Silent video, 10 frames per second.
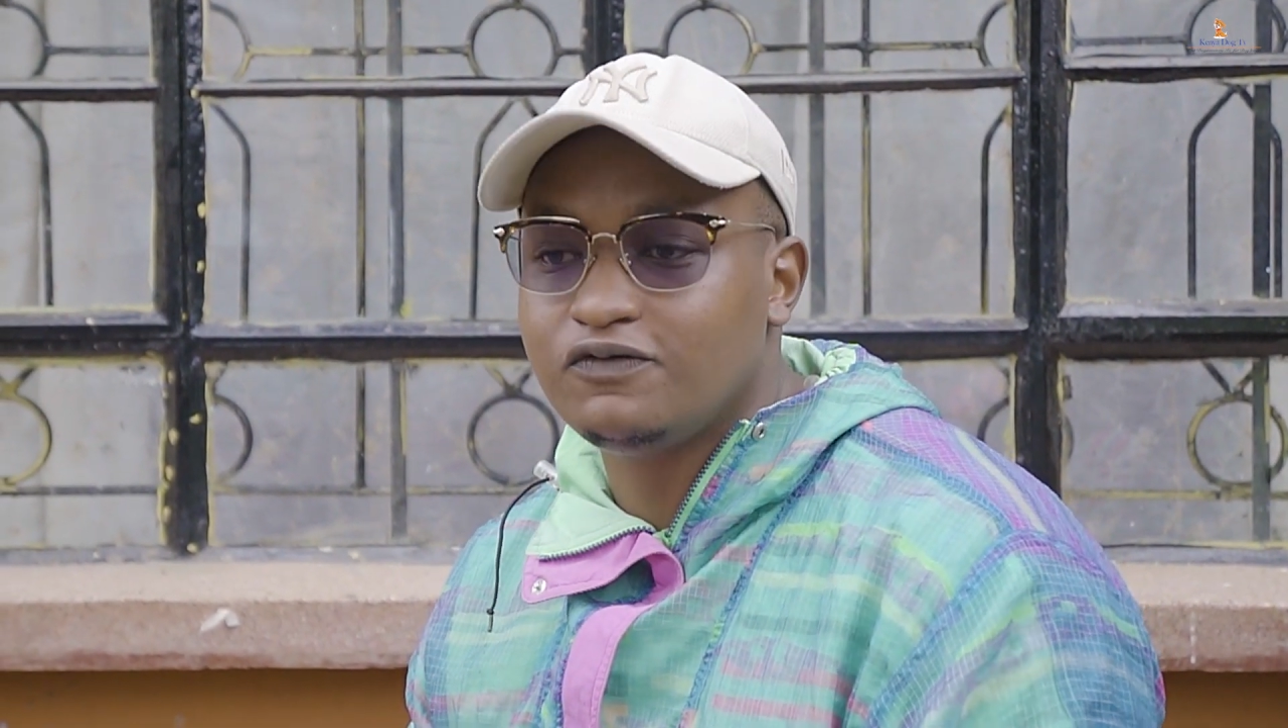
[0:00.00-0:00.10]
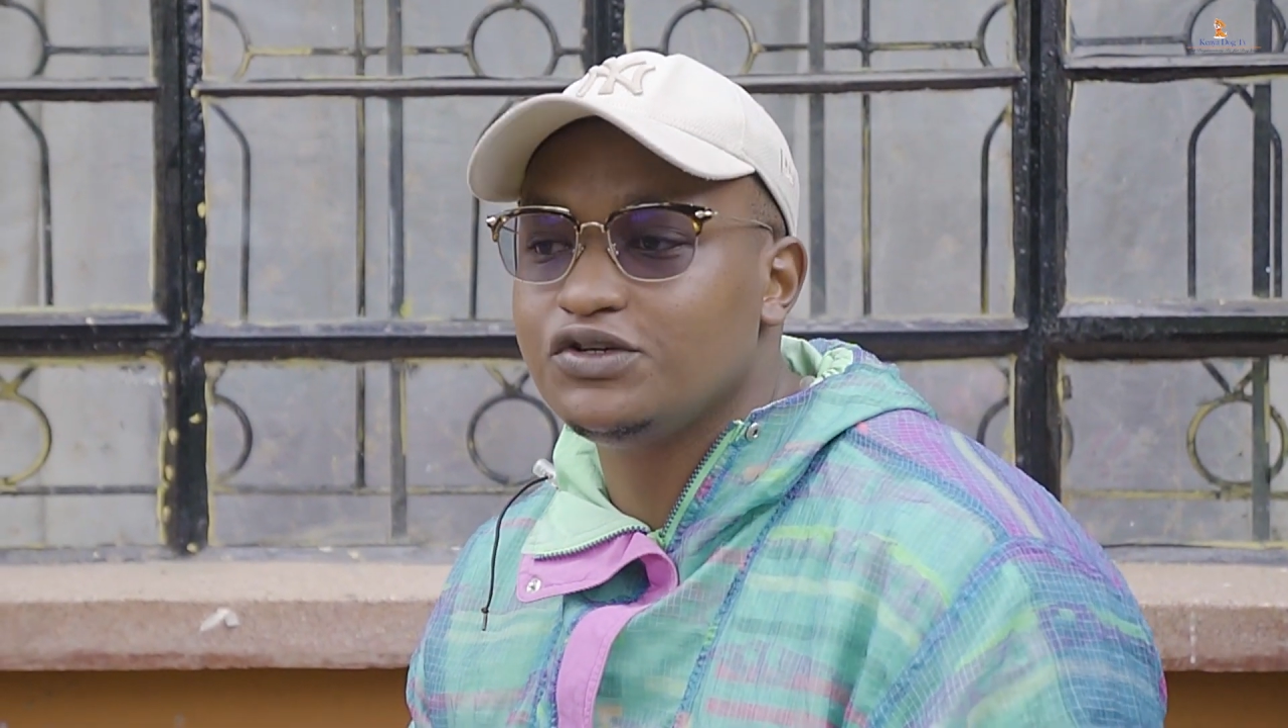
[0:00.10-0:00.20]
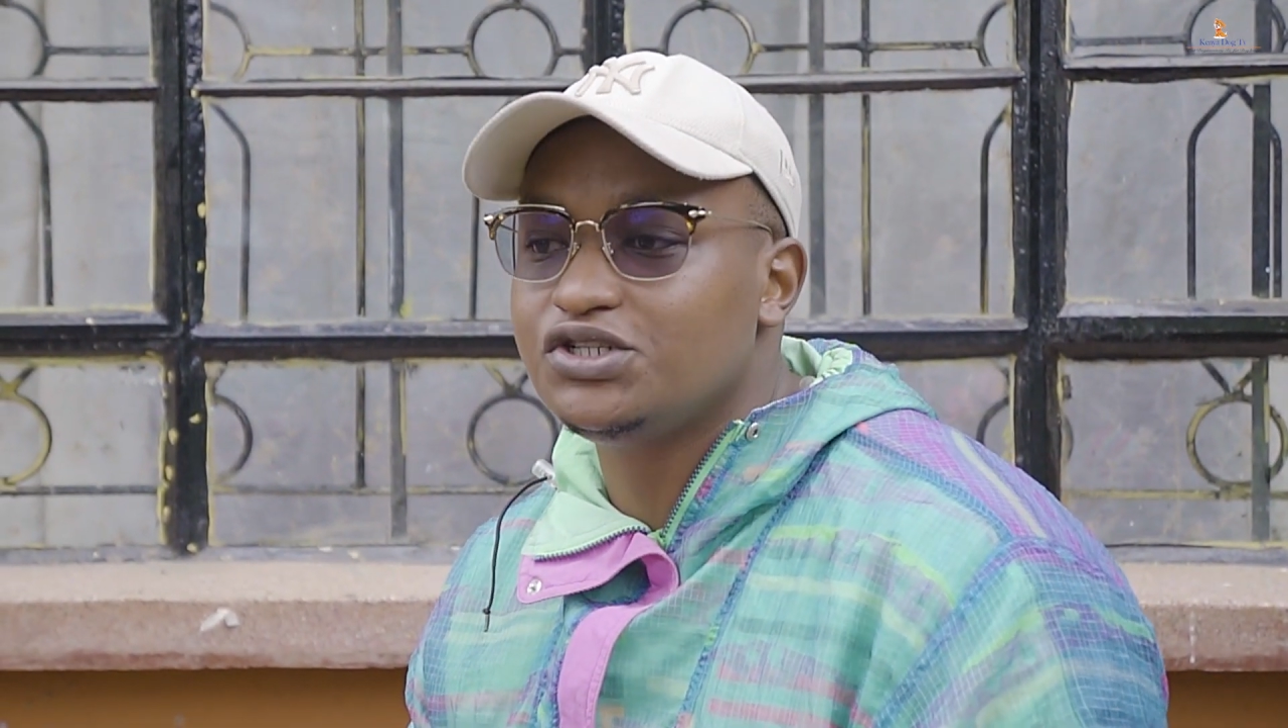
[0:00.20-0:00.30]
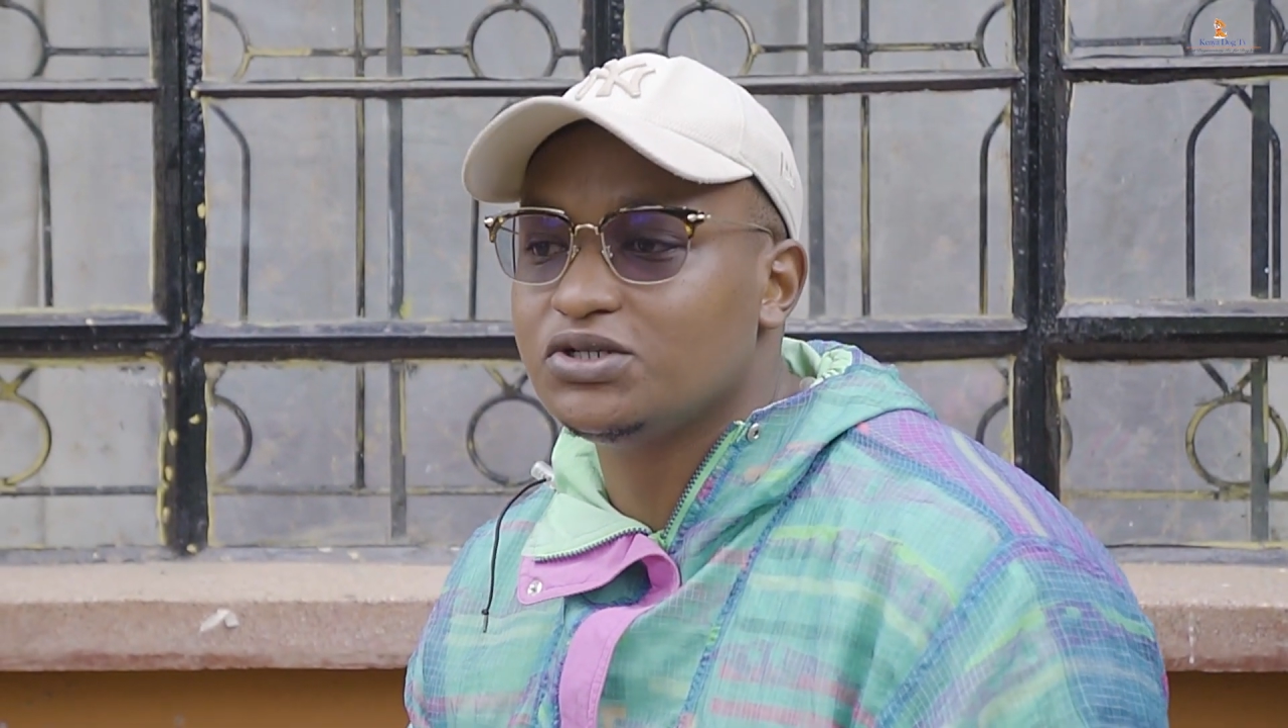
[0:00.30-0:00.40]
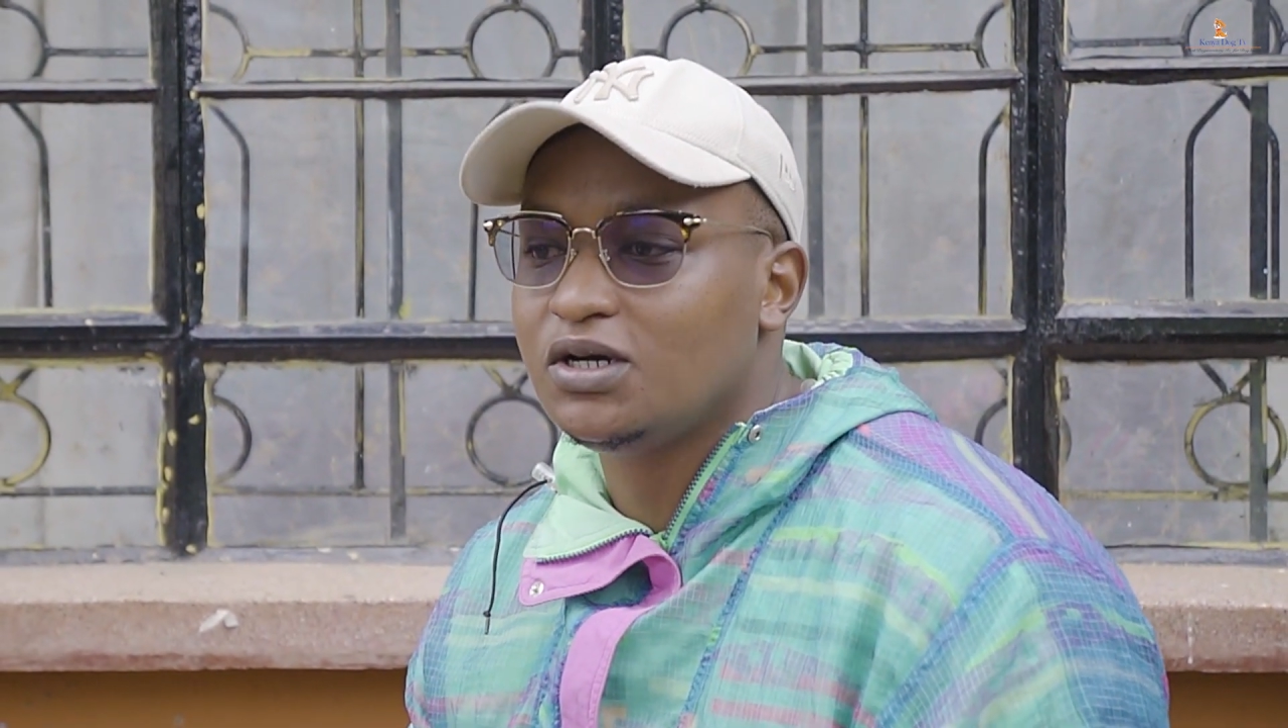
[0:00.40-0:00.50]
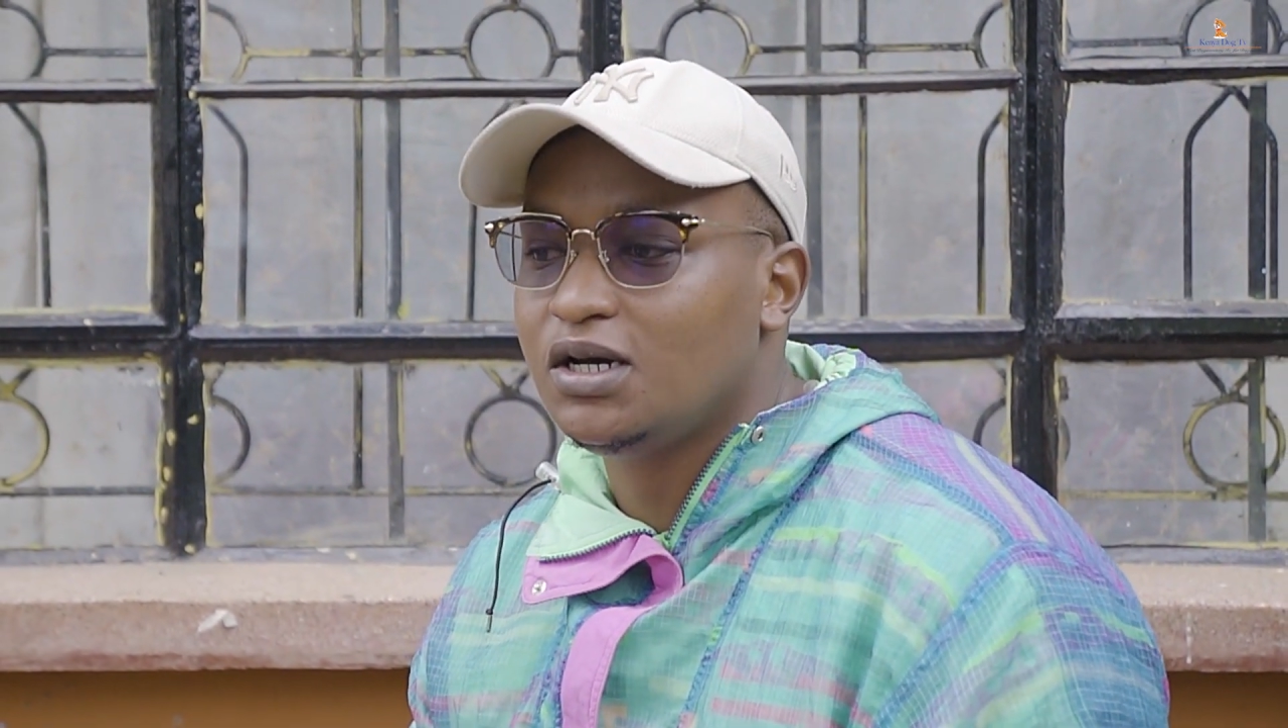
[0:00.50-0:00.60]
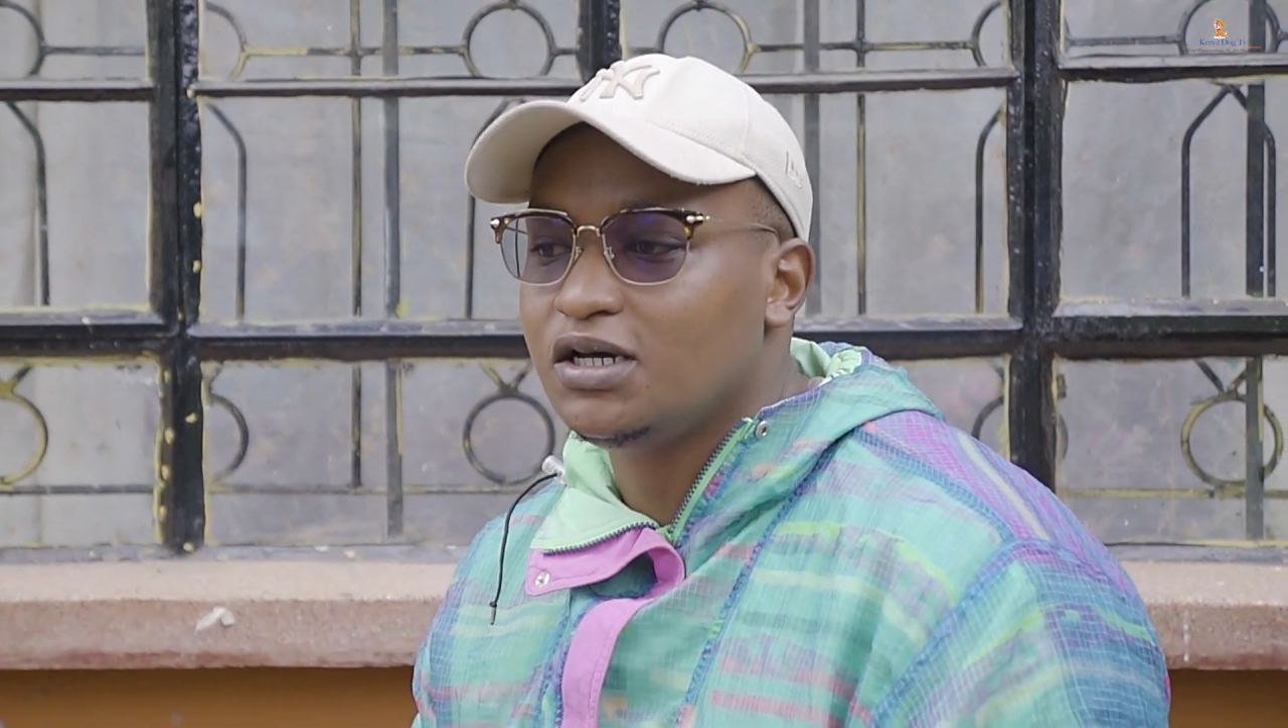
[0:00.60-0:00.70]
of which